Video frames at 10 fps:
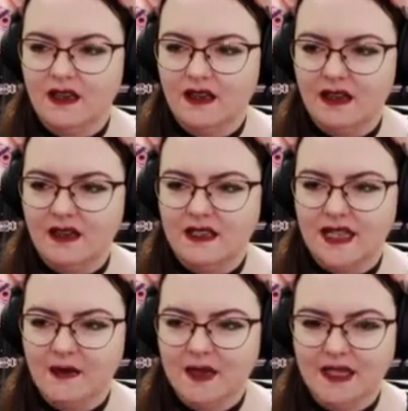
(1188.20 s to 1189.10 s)
God
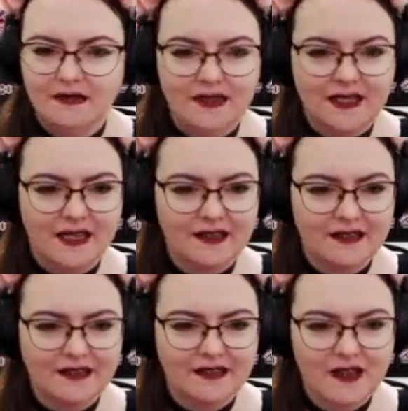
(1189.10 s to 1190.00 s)
damn it.
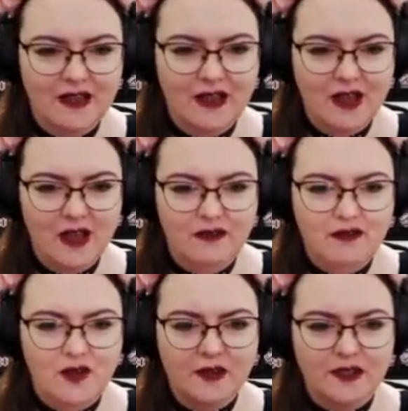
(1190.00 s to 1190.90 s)
Of
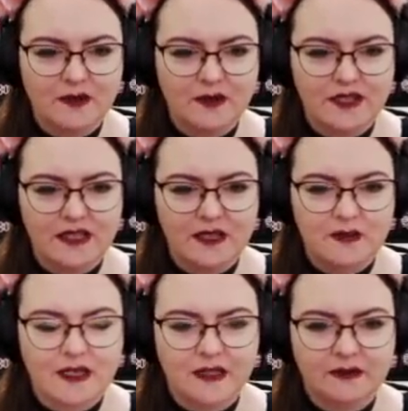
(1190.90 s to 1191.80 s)
course it was this
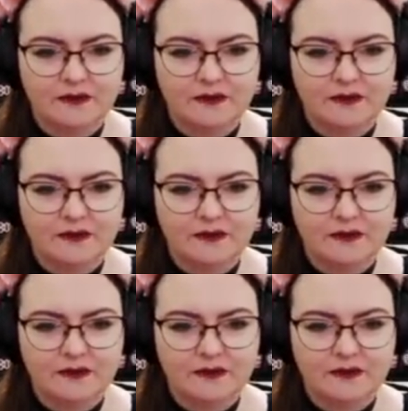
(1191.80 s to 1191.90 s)
way.